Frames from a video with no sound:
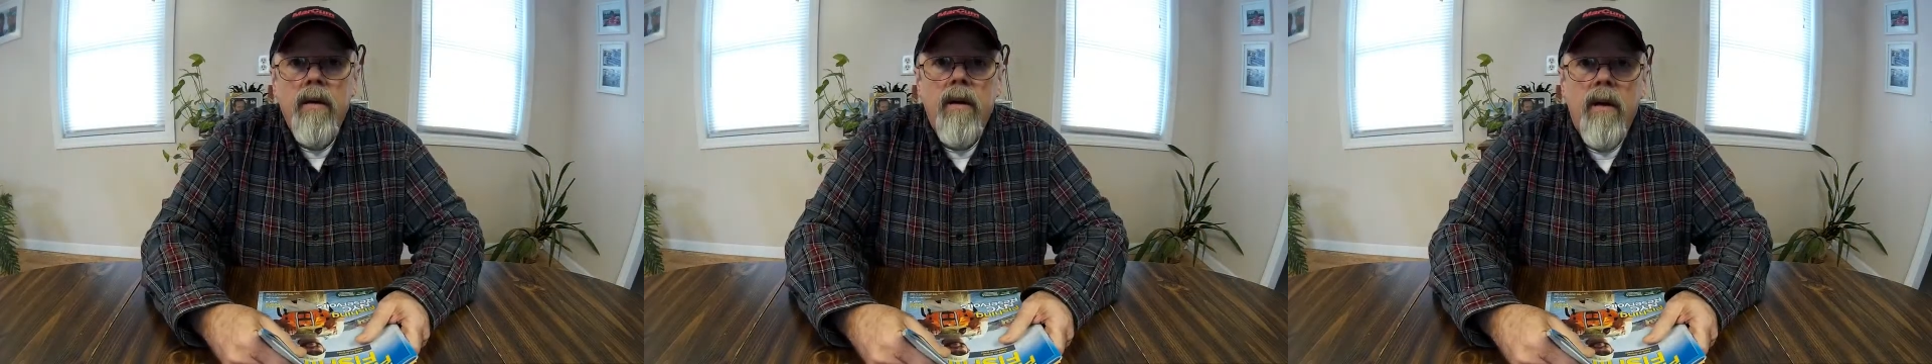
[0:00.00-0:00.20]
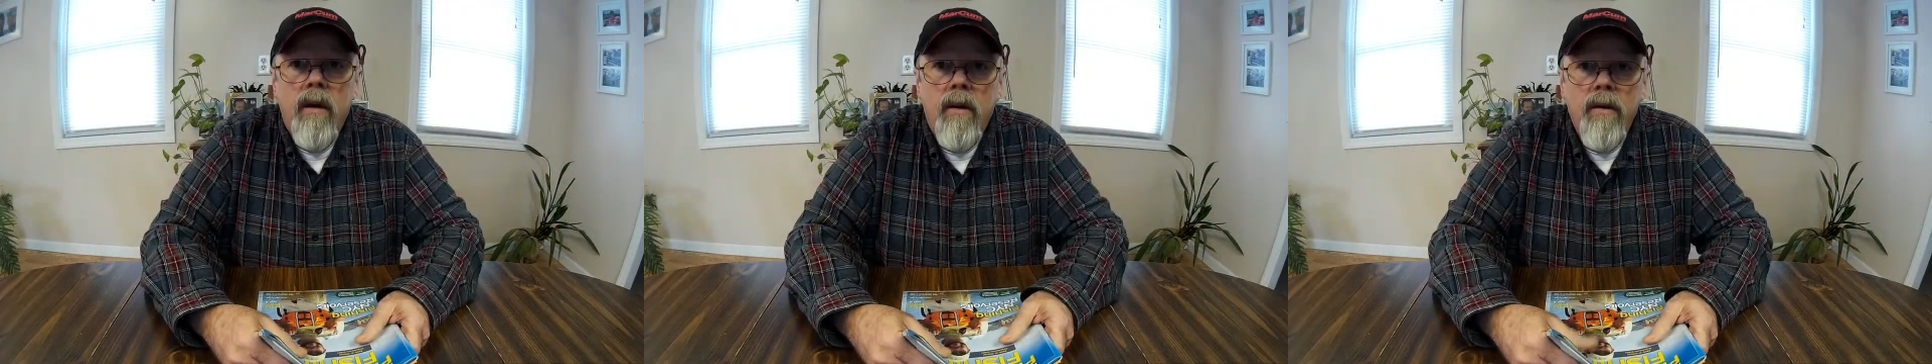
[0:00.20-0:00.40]

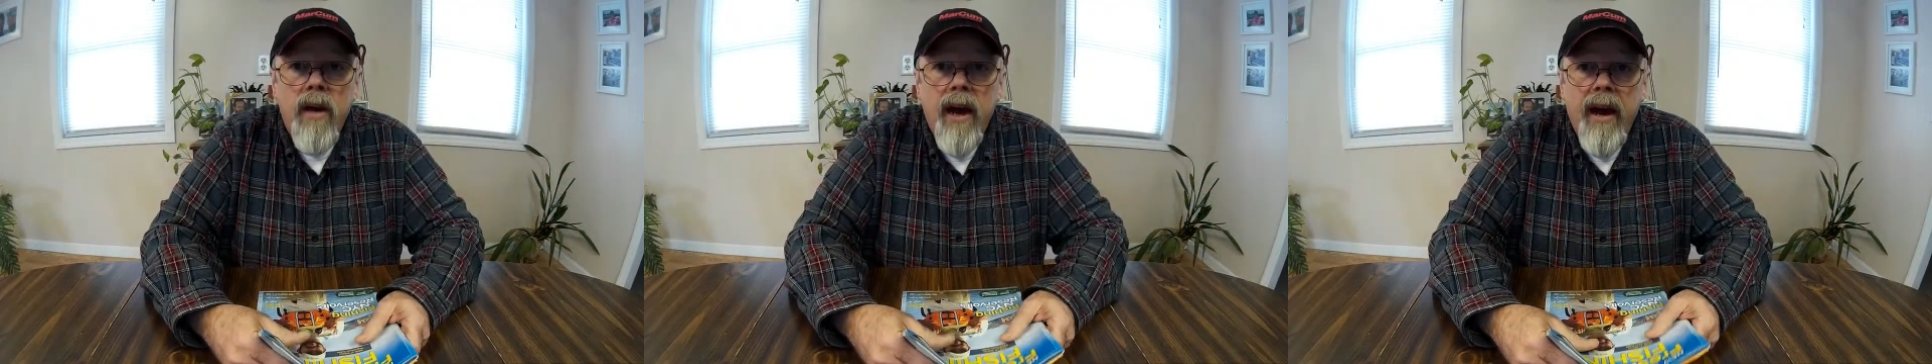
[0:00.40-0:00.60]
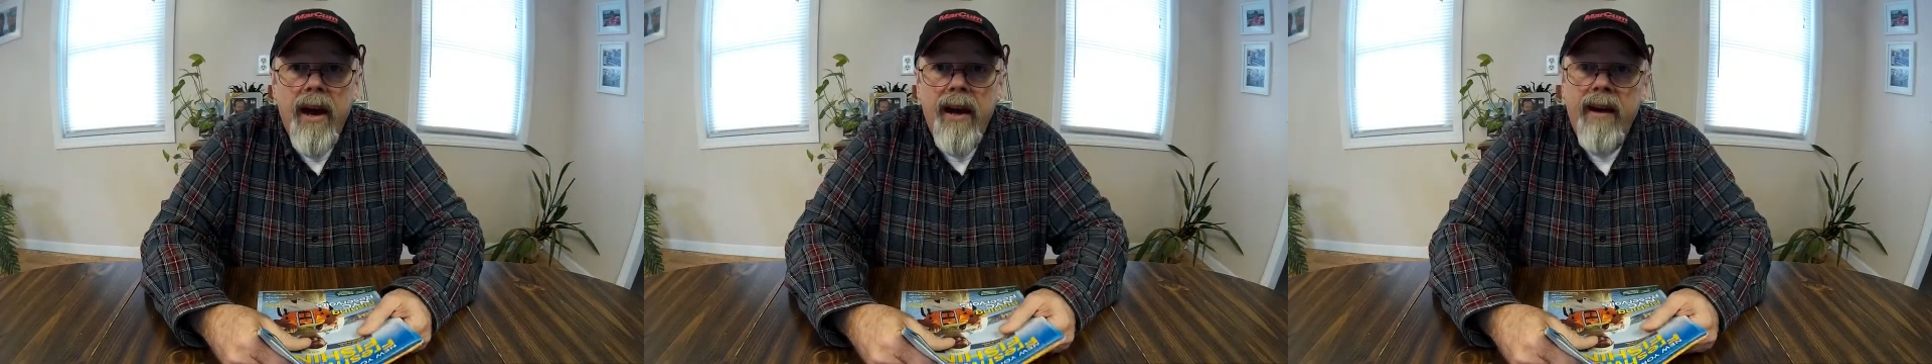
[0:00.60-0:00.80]

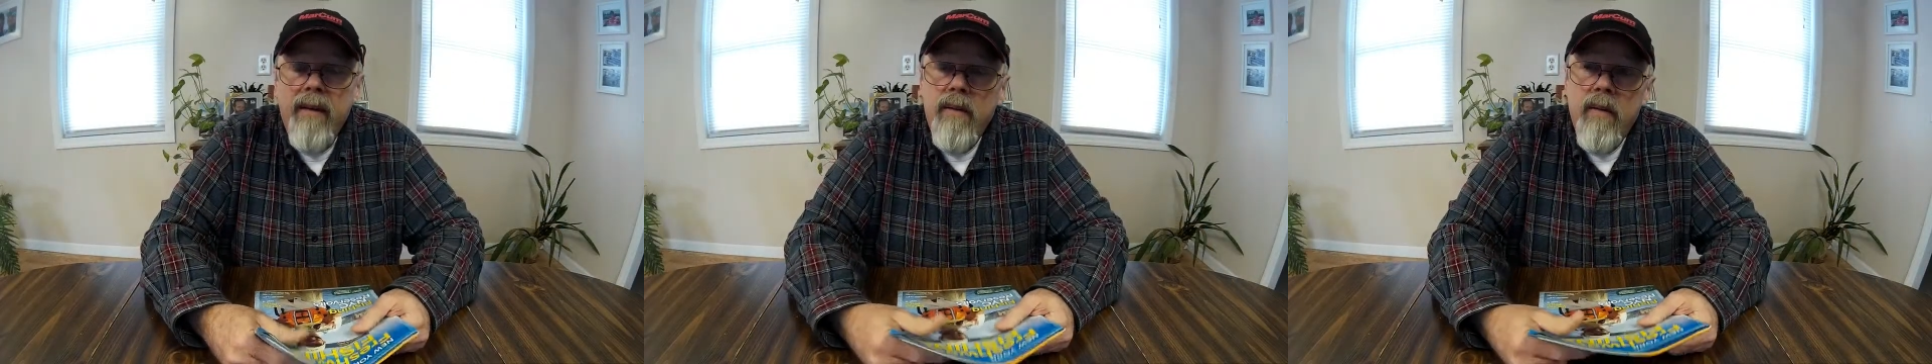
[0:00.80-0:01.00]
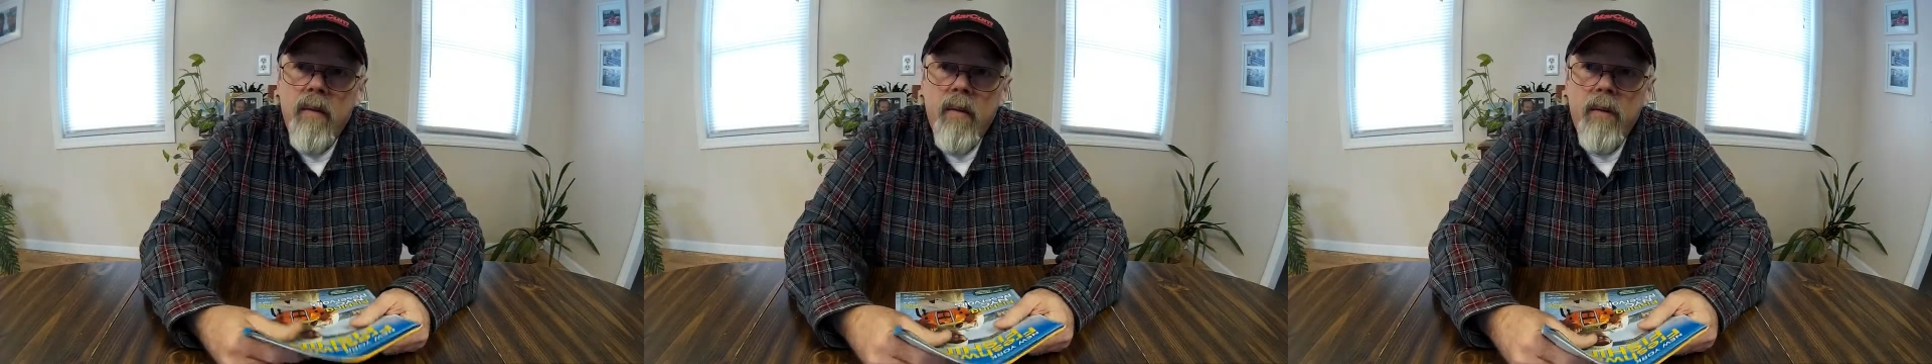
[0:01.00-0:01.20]
Okay,
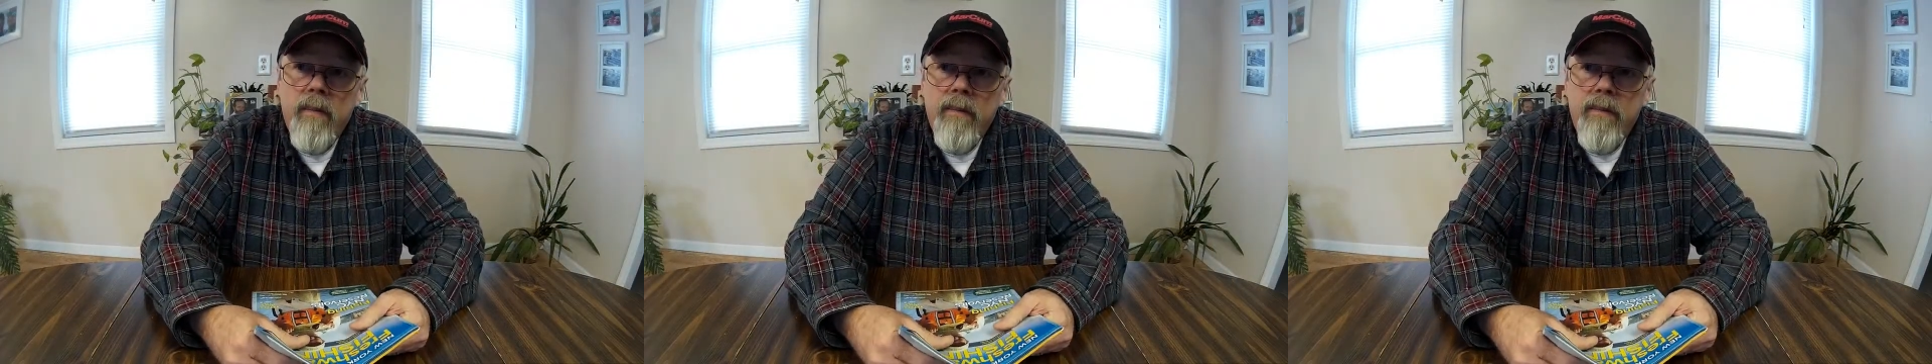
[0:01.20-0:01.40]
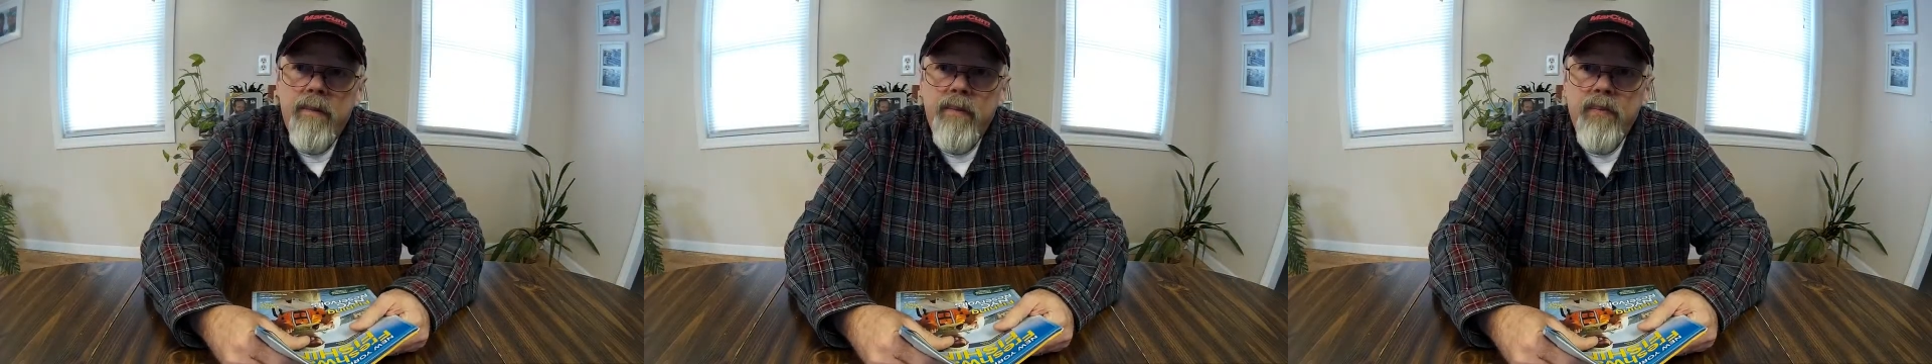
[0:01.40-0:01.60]

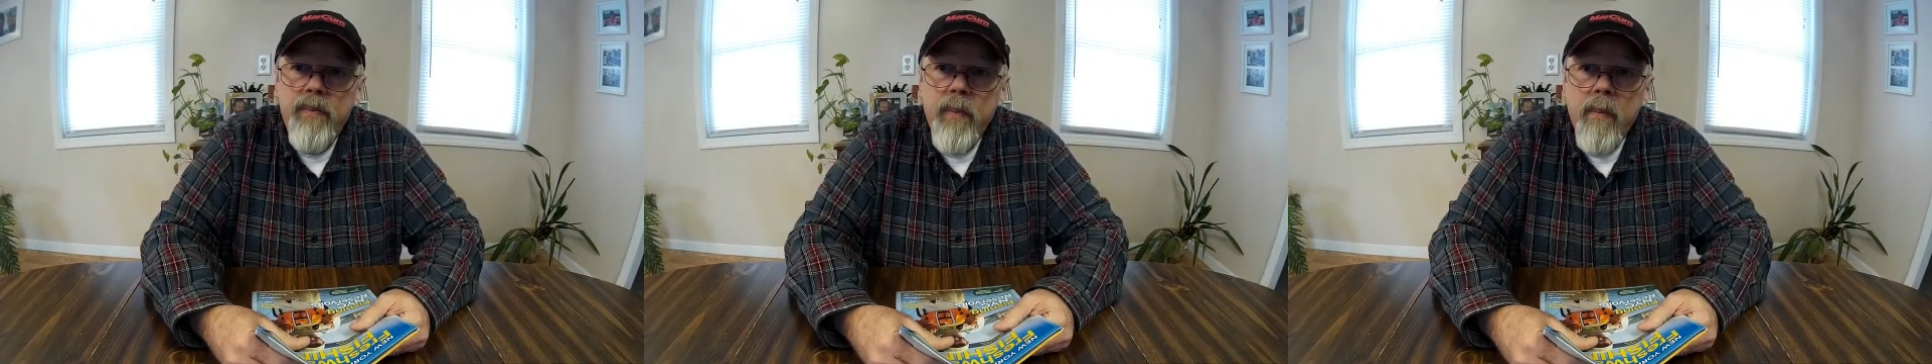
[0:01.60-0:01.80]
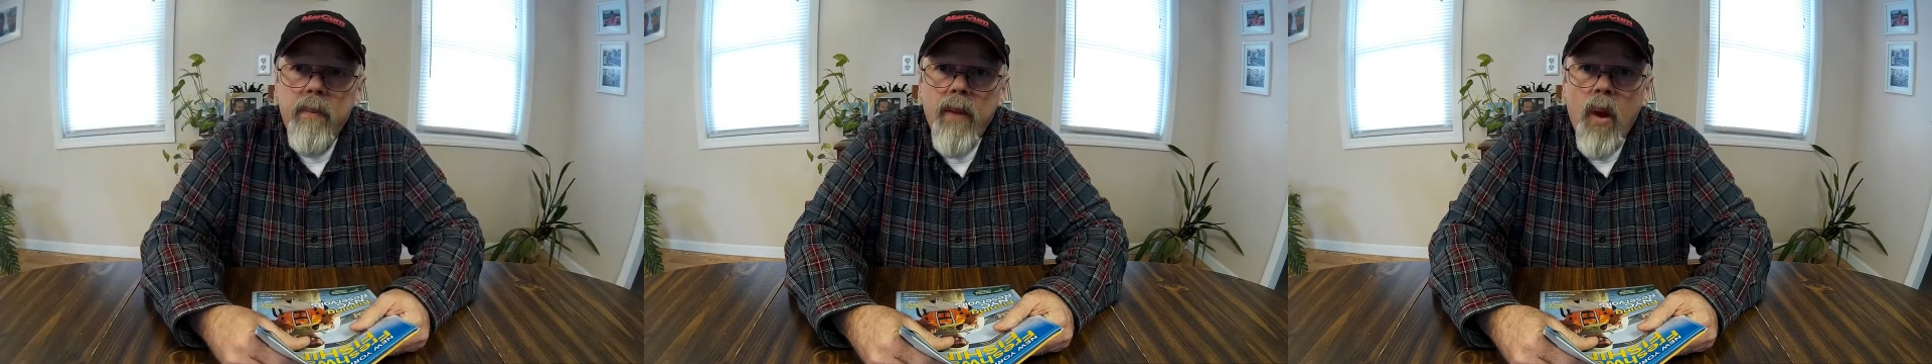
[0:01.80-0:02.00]

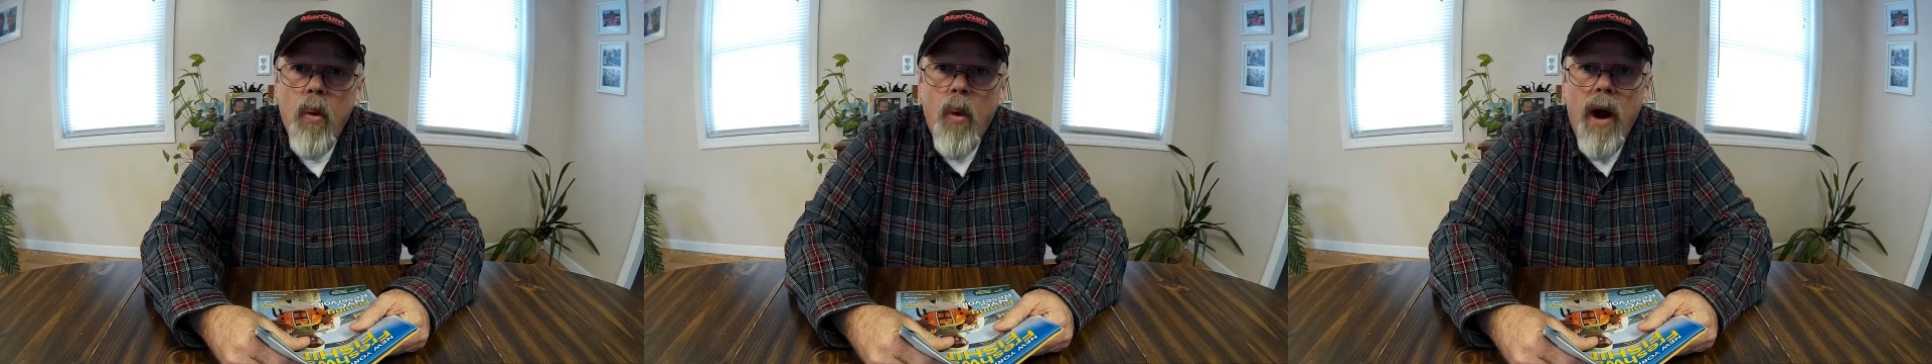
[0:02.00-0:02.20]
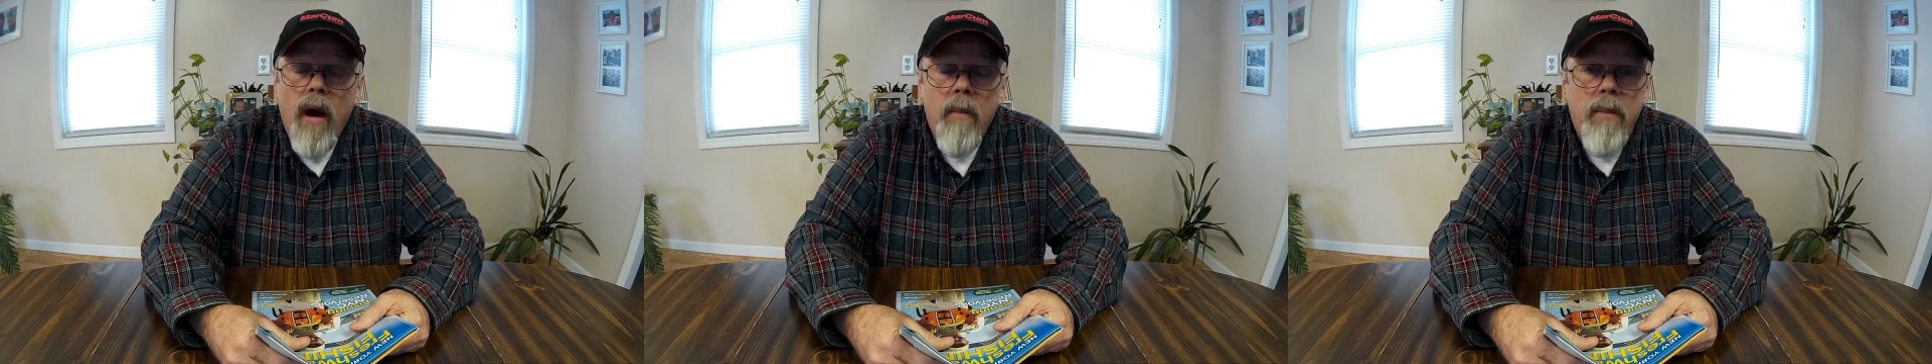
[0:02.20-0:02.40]
while